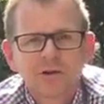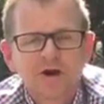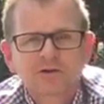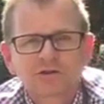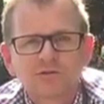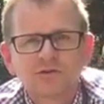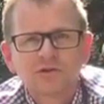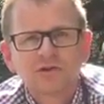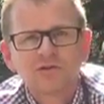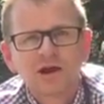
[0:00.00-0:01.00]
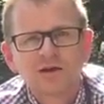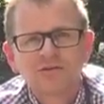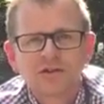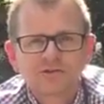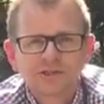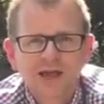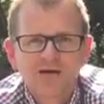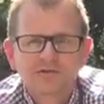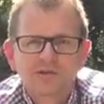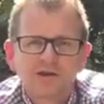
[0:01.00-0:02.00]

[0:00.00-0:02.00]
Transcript: partial. You had views out,